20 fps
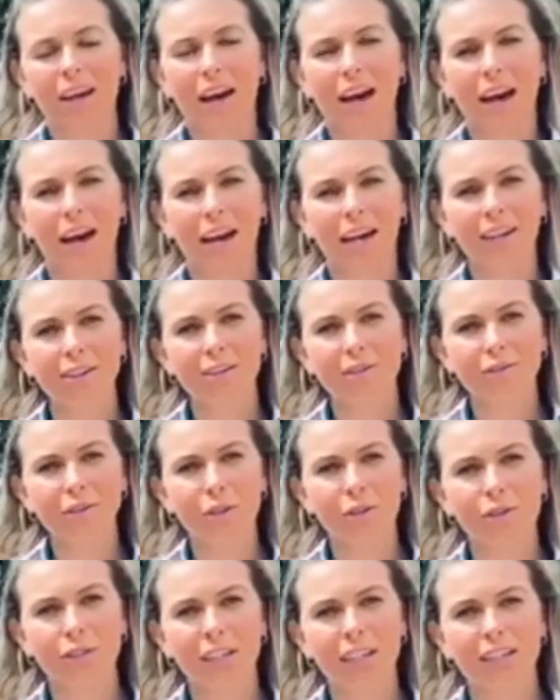And
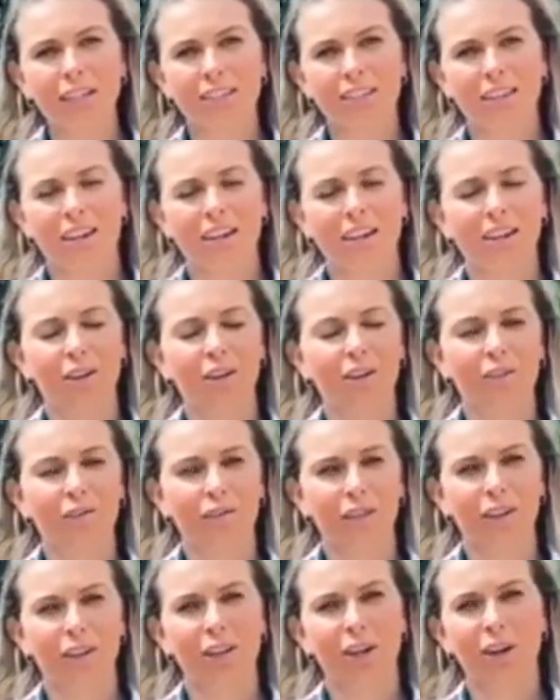Voltaire Design are
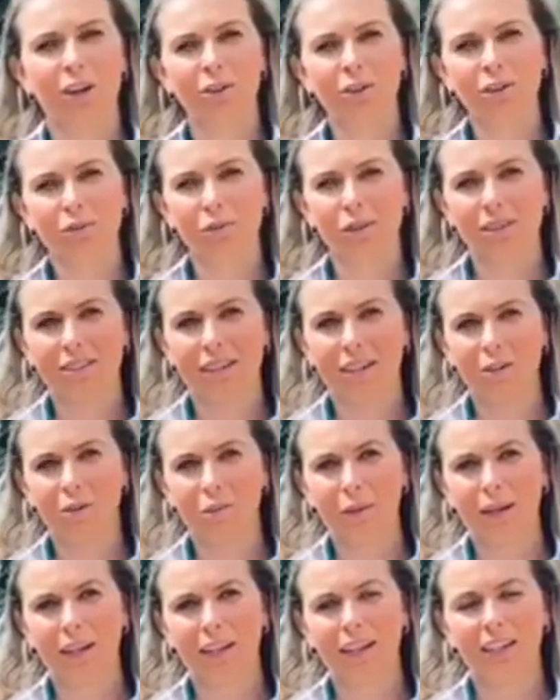offering the ultimate saddle
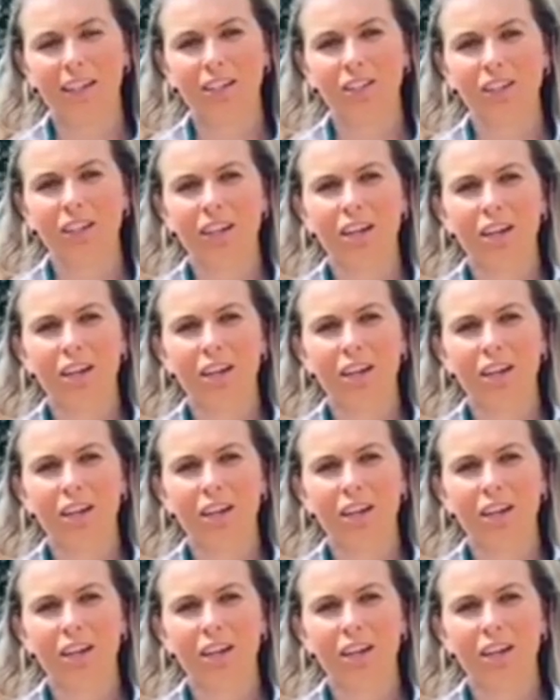package.